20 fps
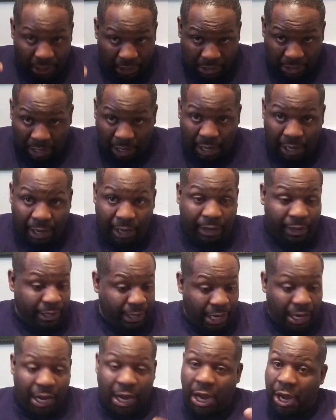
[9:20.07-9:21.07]
God
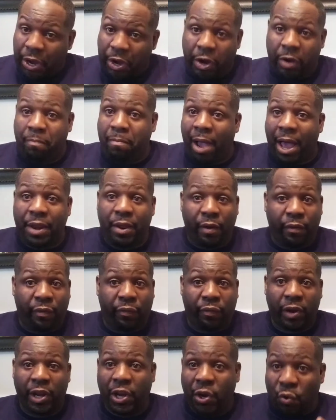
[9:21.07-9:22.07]
gave everybody a
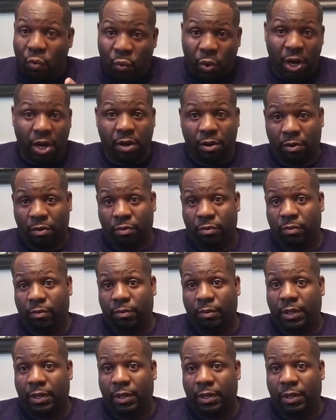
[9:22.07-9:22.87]
free will.